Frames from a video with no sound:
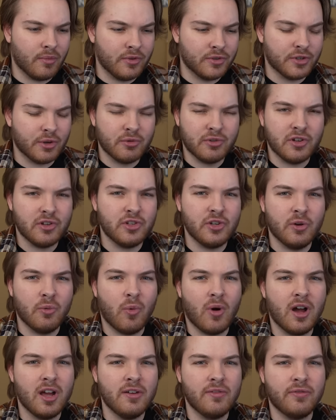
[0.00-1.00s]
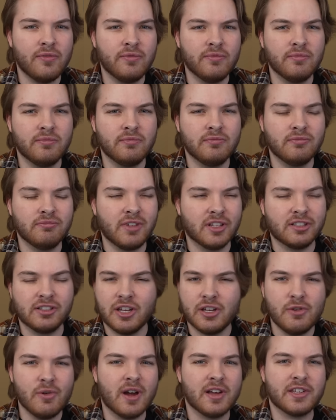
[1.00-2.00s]
So does your wife, like,
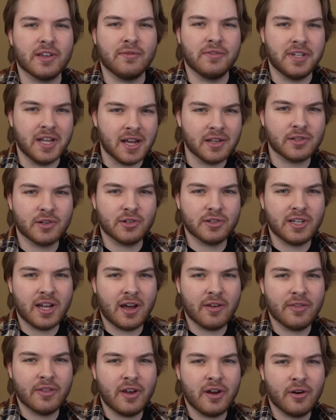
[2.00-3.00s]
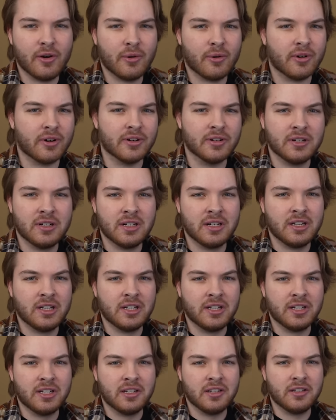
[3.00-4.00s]
let you guys have dancers down there, or
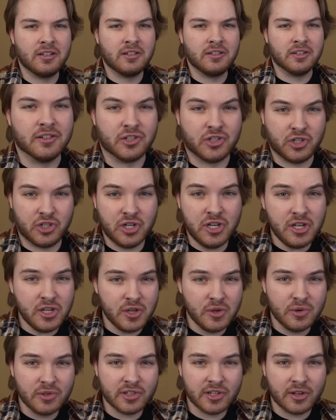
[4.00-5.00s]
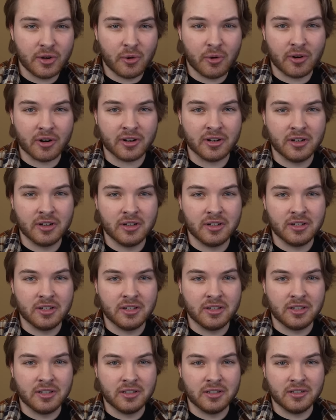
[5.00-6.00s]
does she use it, or
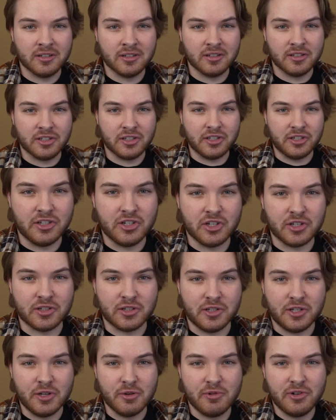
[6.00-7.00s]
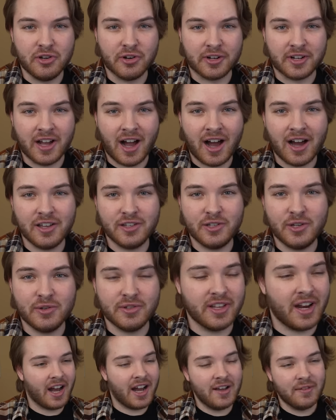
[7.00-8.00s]
do just you and your guys
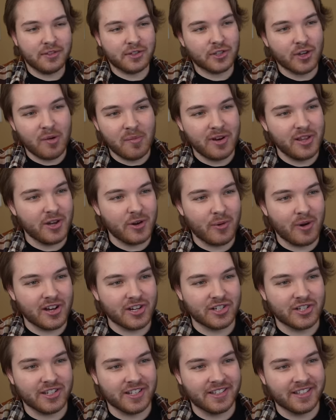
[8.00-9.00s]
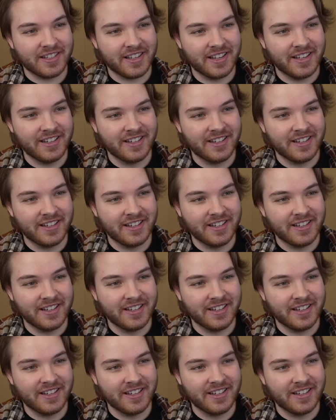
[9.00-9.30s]
use it? I have so many questions.